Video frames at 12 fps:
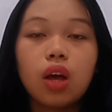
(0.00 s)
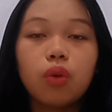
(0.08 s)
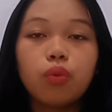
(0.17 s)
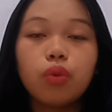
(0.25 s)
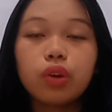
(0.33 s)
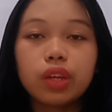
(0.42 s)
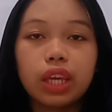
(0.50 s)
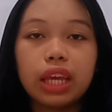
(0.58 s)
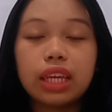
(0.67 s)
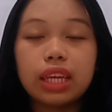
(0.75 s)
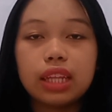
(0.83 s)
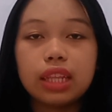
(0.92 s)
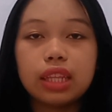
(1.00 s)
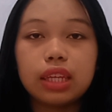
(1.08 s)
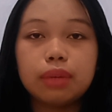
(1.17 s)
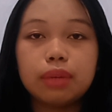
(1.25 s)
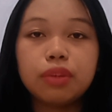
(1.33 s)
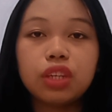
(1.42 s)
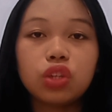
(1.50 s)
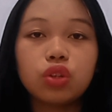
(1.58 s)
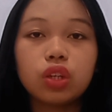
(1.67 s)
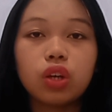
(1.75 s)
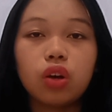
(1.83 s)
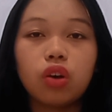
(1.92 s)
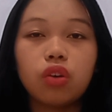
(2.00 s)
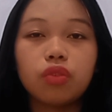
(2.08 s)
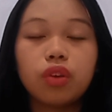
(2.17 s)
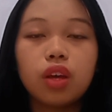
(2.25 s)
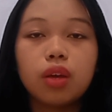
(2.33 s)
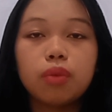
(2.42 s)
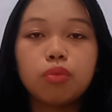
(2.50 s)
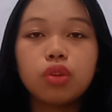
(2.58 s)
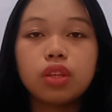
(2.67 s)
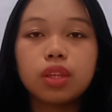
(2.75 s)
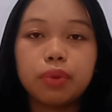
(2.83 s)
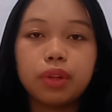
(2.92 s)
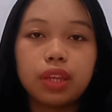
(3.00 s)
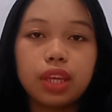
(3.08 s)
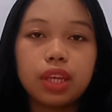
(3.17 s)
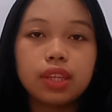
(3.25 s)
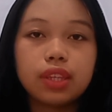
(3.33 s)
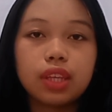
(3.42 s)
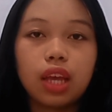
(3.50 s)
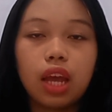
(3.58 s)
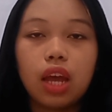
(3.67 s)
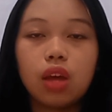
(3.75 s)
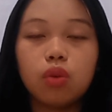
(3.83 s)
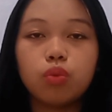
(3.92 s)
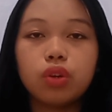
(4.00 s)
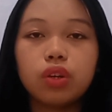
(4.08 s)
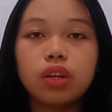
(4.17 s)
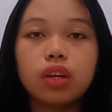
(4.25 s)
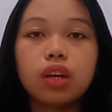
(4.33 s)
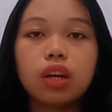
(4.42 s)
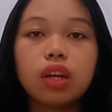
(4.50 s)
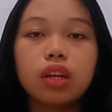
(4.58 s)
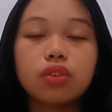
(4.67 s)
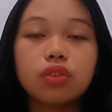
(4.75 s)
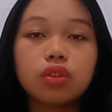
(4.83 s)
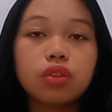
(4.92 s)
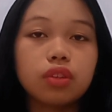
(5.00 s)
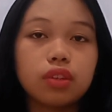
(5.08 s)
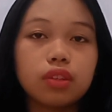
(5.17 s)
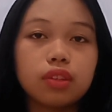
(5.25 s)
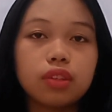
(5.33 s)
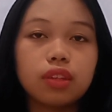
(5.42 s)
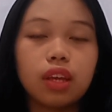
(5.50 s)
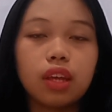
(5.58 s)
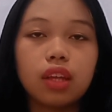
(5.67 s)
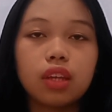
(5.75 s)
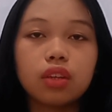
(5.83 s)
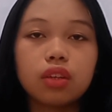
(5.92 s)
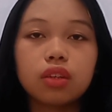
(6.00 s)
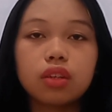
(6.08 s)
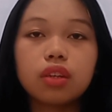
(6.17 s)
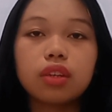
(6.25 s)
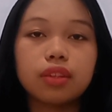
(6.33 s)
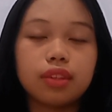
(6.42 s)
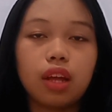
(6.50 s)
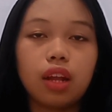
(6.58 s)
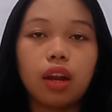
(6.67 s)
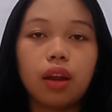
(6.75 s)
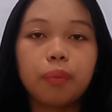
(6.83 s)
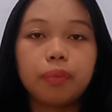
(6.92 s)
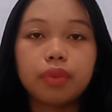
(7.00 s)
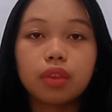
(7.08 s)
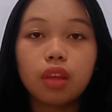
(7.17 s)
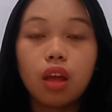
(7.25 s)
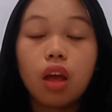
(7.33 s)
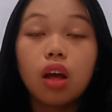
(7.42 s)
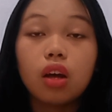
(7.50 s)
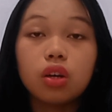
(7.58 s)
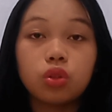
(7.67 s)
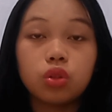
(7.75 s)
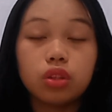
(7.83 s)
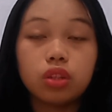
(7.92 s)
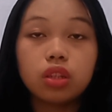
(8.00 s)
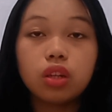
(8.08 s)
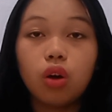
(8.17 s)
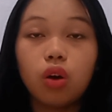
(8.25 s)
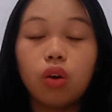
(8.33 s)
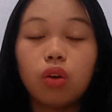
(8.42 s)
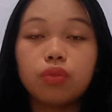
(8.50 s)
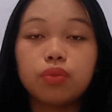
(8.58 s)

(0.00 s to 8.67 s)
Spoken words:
working in the Ministry of Municipalities and Water Resources in Kurdistan. A total of